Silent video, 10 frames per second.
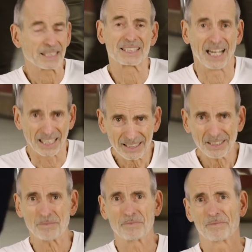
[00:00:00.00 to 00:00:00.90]
So
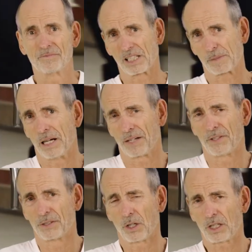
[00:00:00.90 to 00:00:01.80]
what else do we
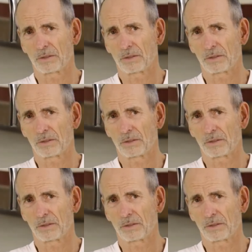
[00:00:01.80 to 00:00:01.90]
engage in?